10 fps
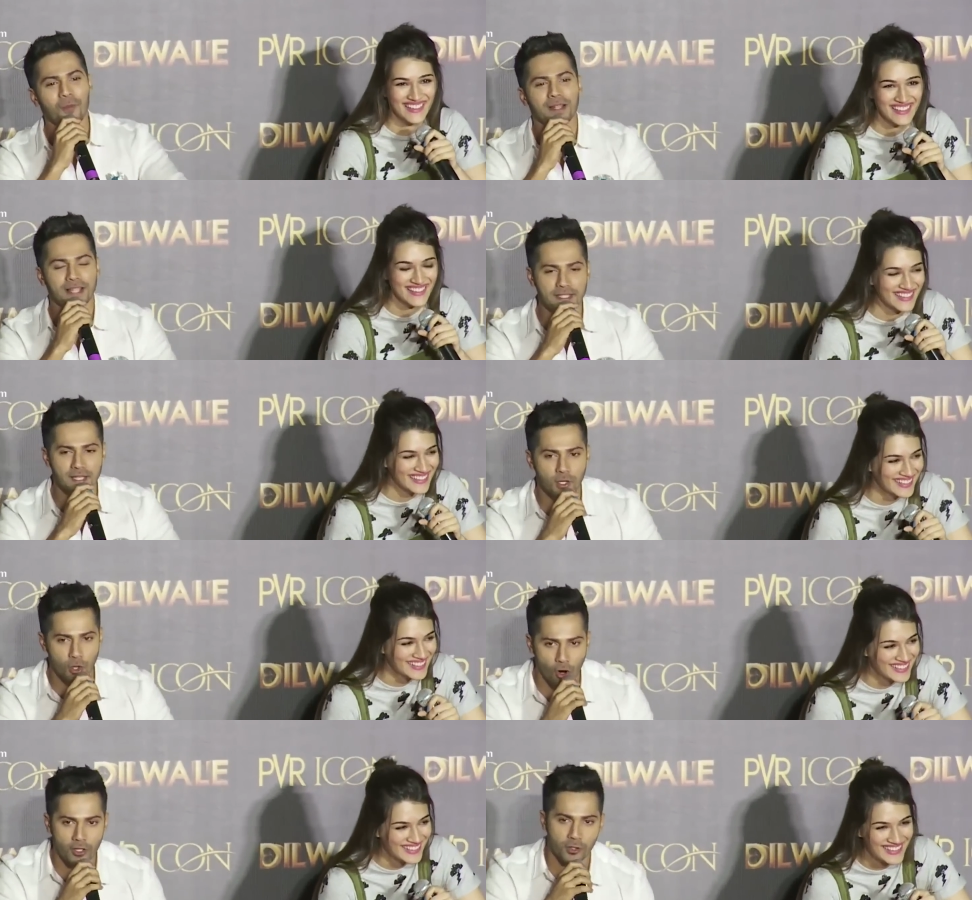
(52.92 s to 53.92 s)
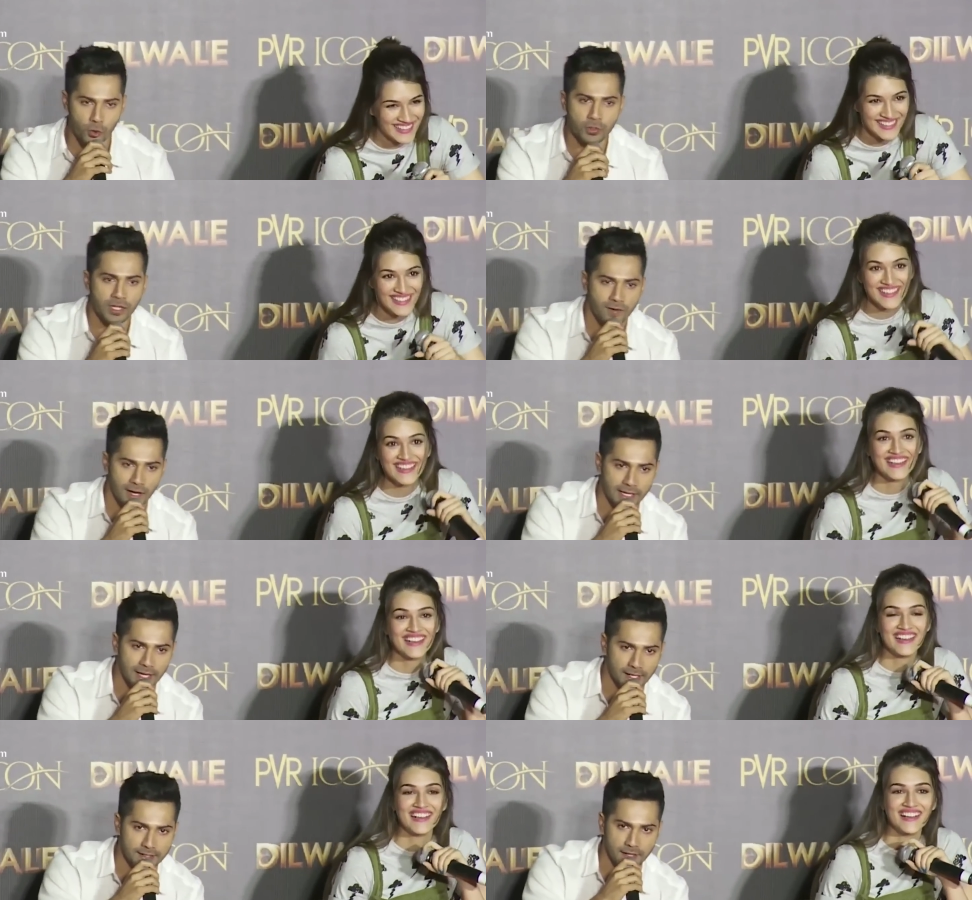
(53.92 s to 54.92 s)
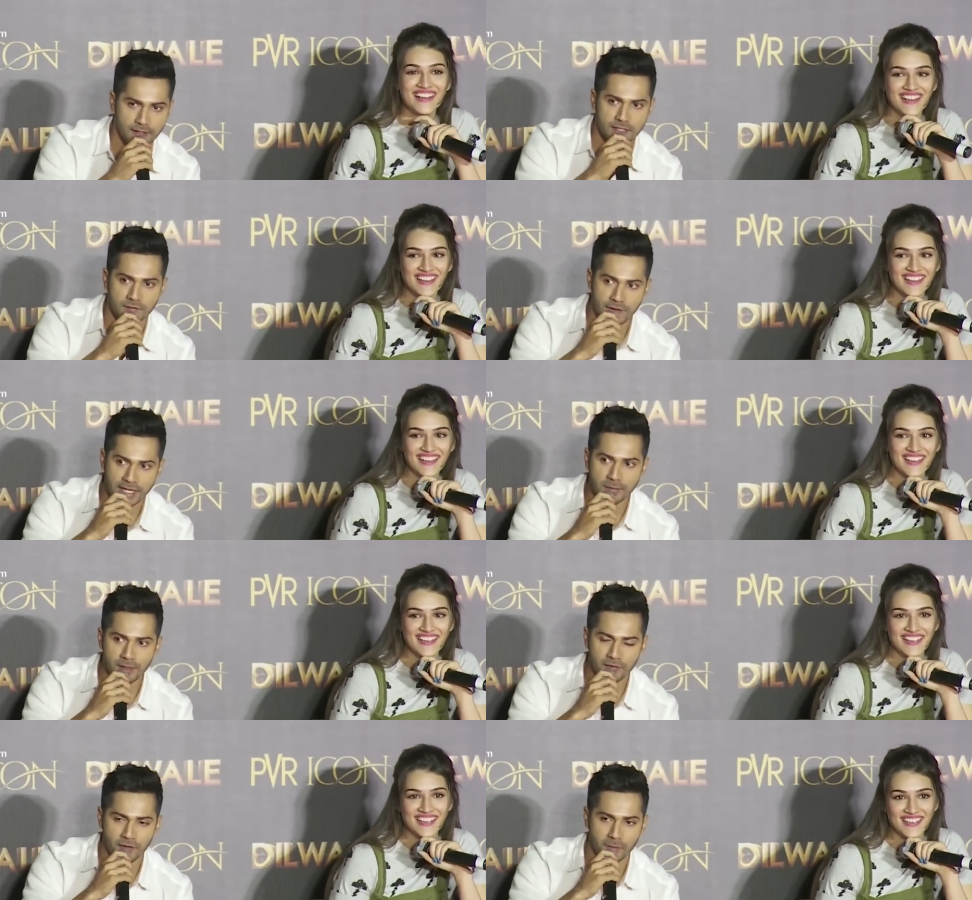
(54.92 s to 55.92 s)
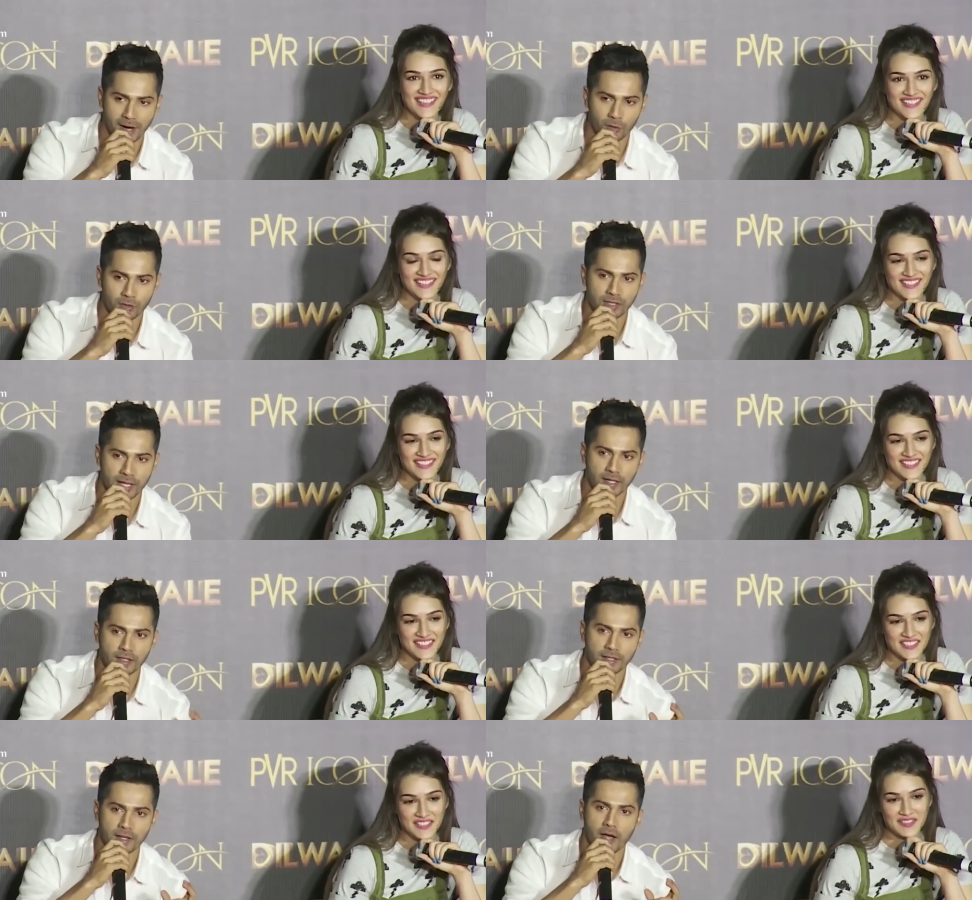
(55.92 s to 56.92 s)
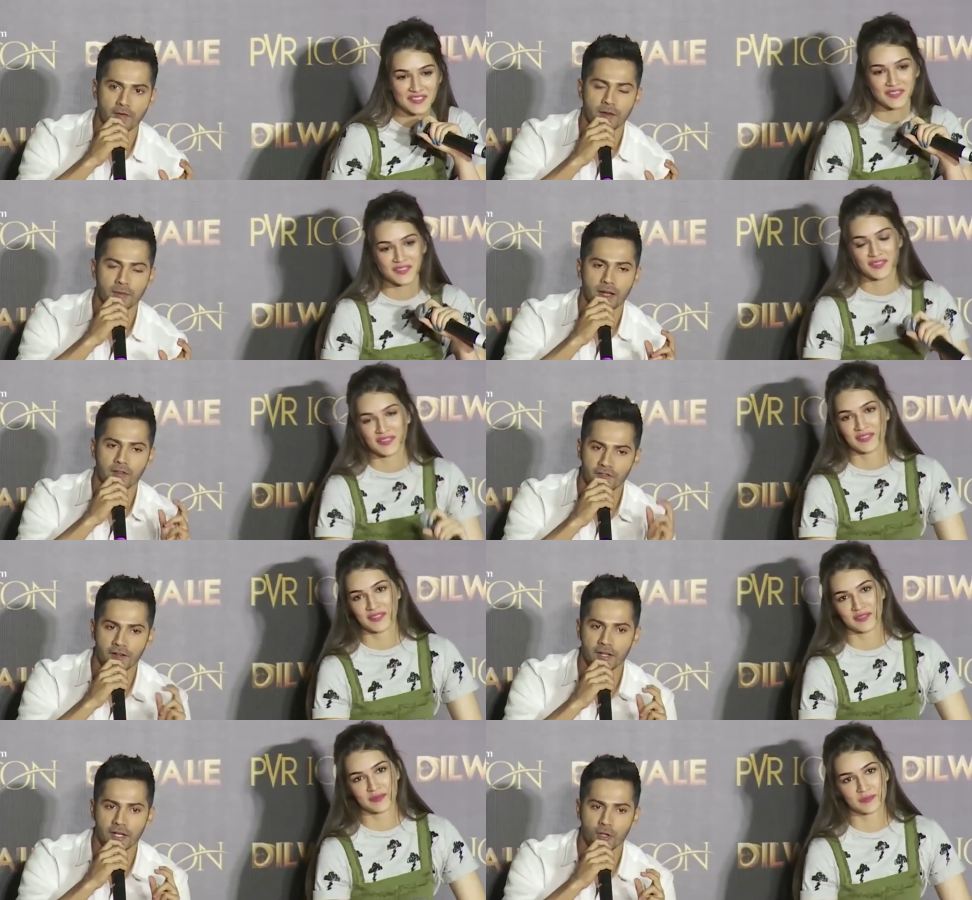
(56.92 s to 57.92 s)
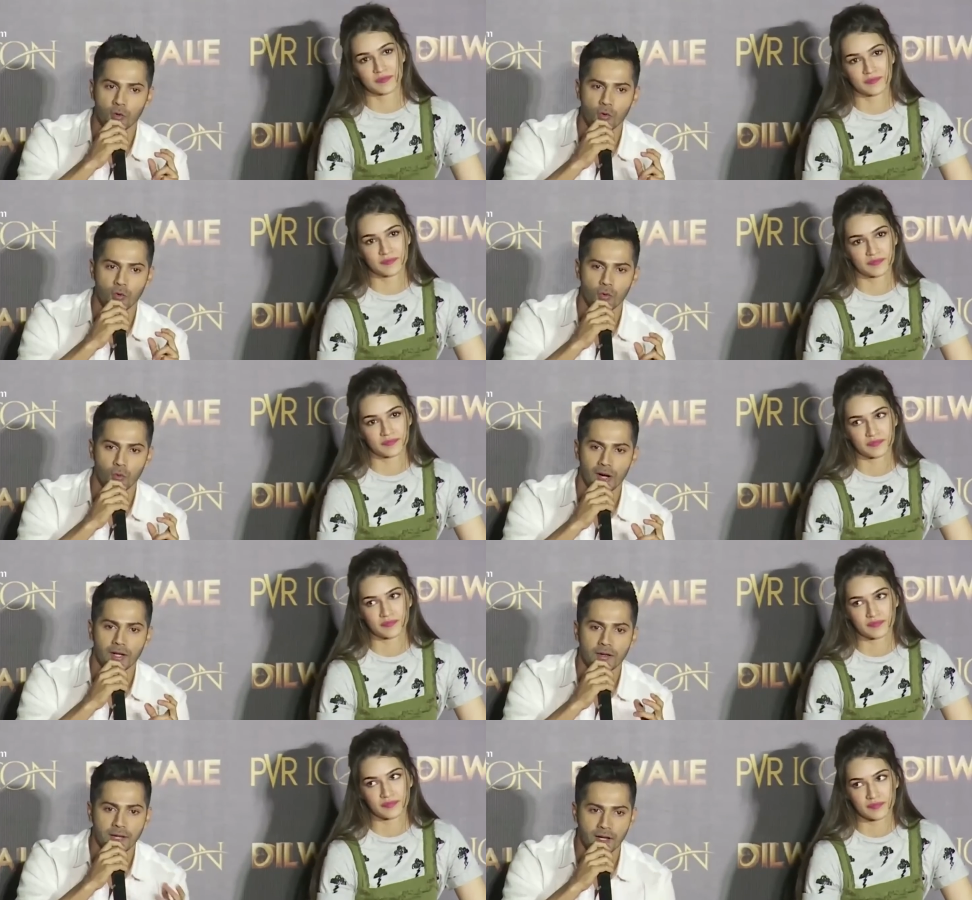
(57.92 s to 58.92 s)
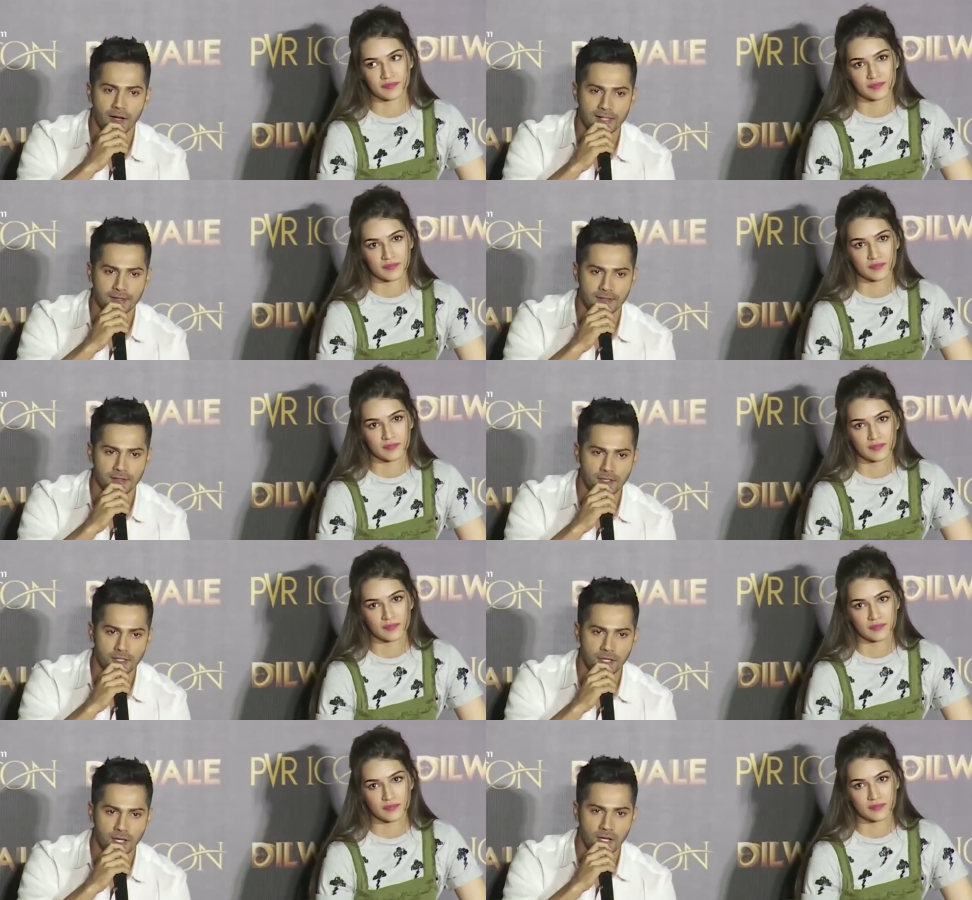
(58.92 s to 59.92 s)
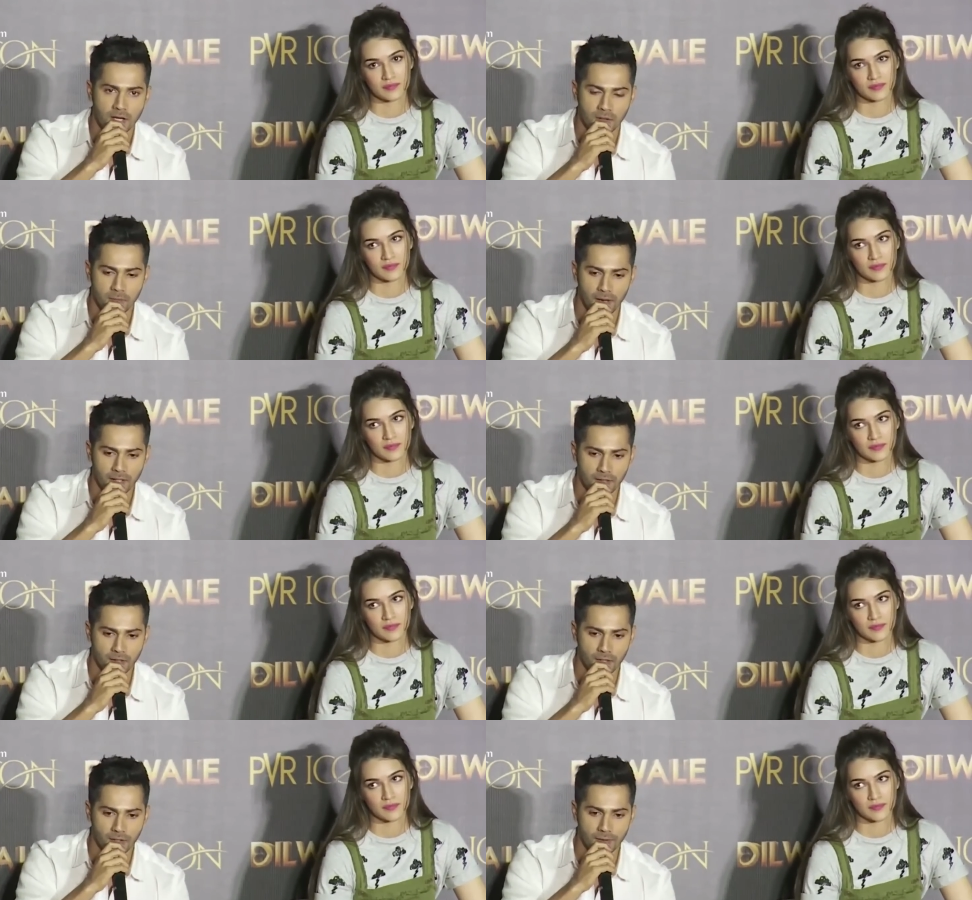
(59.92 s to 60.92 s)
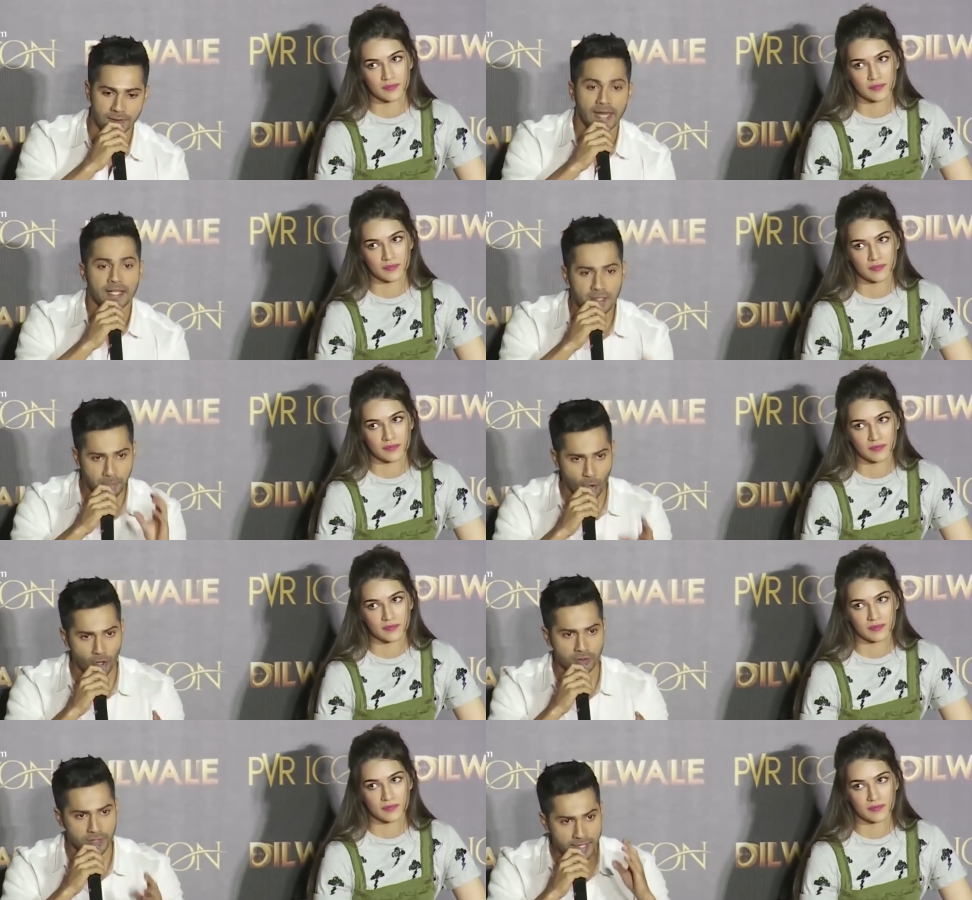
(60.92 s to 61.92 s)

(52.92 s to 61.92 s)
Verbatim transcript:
Speaker 1: No, but there's a lot to Dilwale, like I said, and it's a very big film. I don't think the entire film can fit into one trailer as in such. But uh, there is a plot,